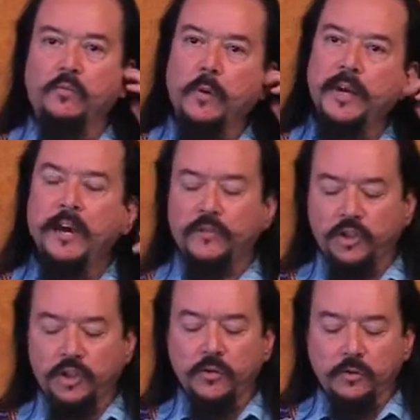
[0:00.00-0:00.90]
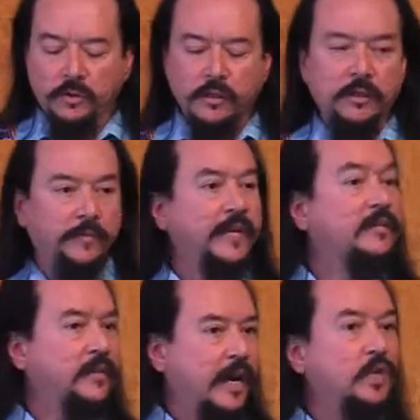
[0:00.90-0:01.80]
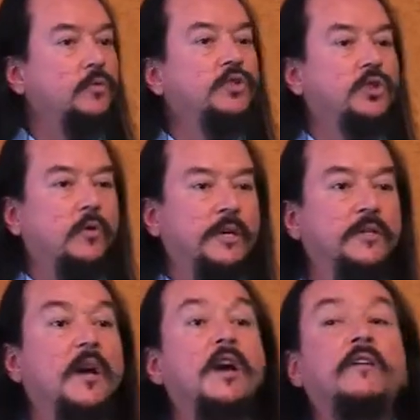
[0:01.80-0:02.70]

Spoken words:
Well, we have to choose. It's an actual choice.